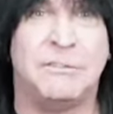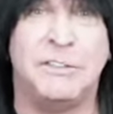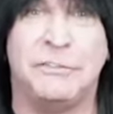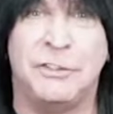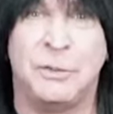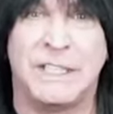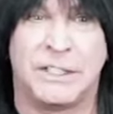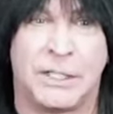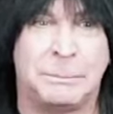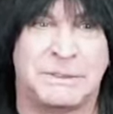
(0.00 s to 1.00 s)
even if you get
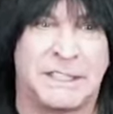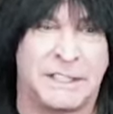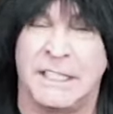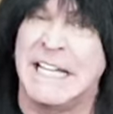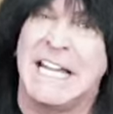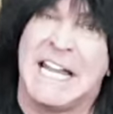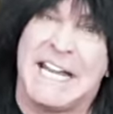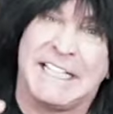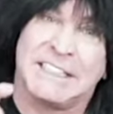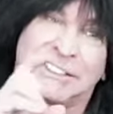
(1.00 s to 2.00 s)
it updated,
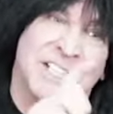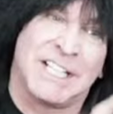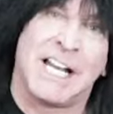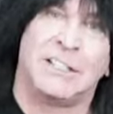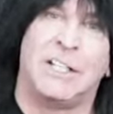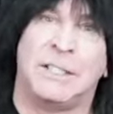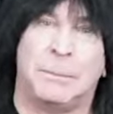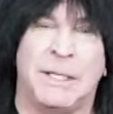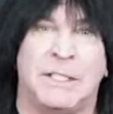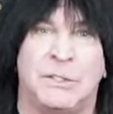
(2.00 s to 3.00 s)
it's not
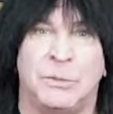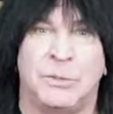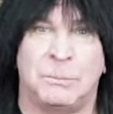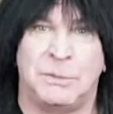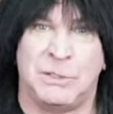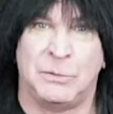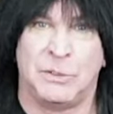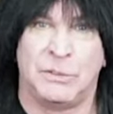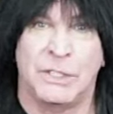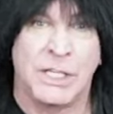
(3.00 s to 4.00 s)
like buying a new
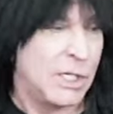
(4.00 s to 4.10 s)
computer.